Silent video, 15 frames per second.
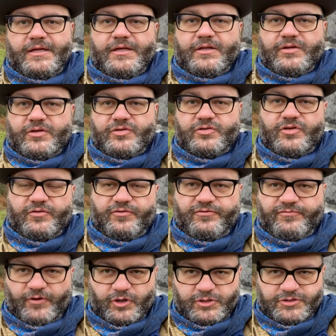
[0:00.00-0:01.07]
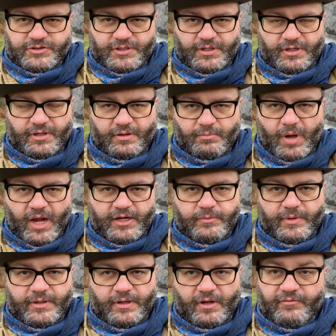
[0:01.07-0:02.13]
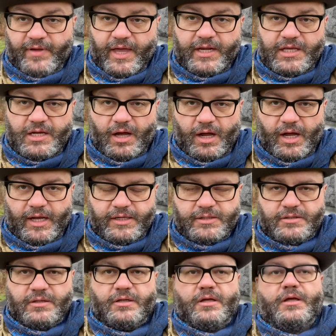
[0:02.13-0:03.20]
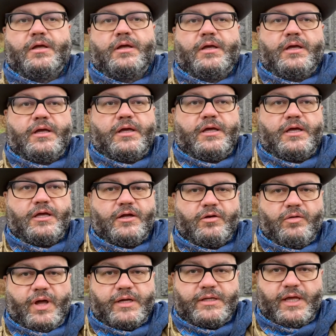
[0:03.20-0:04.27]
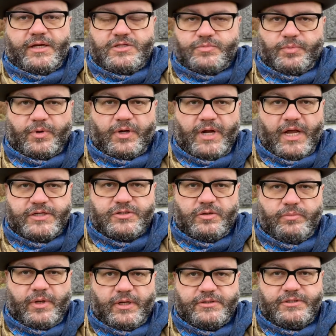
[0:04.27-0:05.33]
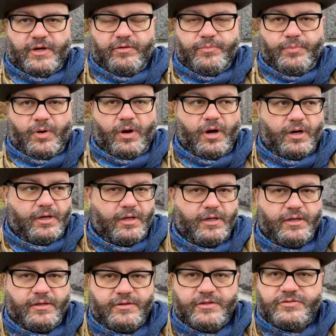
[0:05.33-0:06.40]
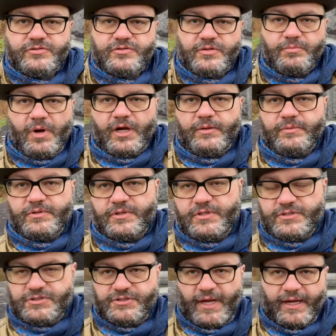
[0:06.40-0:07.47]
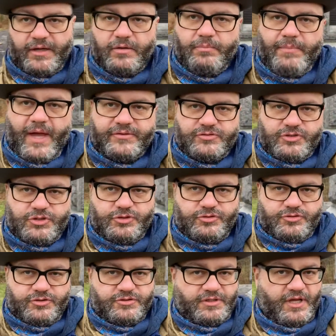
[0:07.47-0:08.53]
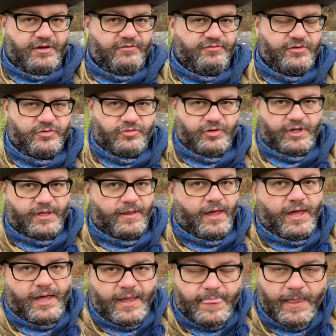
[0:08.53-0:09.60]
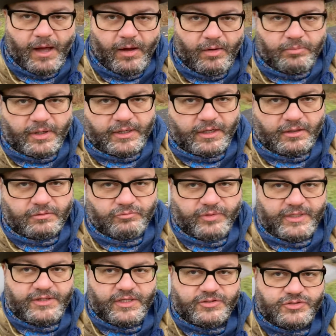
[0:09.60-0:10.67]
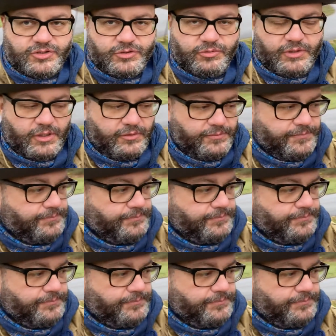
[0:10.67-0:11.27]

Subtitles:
This is the first monument of any kind here at Gettysburg National Military Park. This is the monument to the 2nd Massachusetts Infantry. Now I'm going to read this to you.